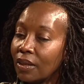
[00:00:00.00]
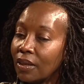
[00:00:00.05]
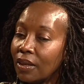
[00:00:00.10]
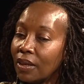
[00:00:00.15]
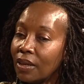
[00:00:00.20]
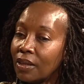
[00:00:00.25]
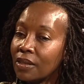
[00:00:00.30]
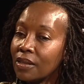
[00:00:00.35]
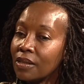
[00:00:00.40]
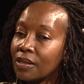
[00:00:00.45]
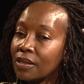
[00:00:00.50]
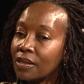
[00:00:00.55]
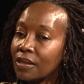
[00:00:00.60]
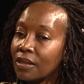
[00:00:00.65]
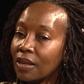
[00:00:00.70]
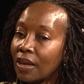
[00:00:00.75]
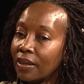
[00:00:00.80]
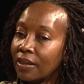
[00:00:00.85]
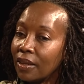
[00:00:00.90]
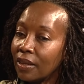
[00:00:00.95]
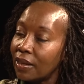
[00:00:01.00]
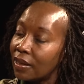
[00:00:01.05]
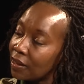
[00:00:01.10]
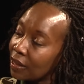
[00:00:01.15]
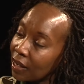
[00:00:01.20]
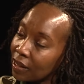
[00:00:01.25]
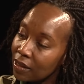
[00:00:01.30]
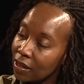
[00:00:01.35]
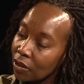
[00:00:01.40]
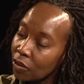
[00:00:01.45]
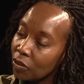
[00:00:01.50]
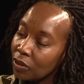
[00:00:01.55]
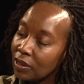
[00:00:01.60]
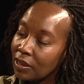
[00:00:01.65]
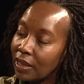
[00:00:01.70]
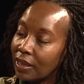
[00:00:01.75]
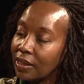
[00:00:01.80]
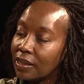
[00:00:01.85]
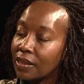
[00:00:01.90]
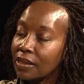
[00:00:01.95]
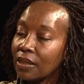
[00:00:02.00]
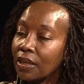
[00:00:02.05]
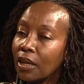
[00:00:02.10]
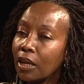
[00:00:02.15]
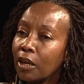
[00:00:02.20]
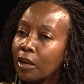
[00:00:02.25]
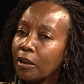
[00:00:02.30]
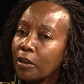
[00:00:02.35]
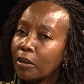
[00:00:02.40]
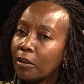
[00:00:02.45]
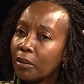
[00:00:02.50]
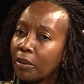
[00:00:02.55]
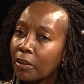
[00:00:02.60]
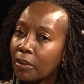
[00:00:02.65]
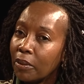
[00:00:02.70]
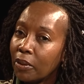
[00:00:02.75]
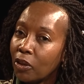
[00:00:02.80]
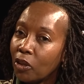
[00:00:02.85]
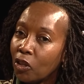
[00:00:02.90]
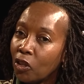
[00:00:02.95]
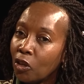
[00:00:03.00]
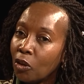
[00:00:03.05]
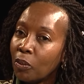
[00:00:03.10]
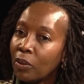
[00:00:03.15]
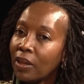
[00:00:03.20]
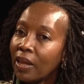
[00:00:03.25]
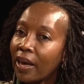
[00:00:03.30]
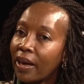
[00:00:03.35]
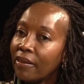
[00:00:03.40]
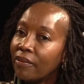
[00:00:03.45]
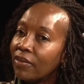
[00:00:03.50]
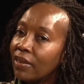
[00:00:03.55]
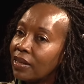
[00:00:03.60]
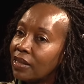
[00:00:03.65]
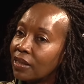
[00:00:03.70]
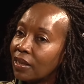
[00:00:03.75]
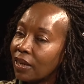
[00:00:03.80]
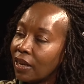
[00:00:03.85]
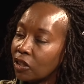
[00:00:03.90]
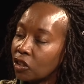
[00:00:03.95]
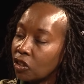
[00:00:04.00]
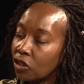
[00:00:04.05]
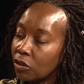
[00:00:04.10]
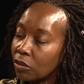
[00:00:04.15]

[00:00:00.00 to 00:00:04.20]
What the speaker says: It is, and it has a good taste. You will have the international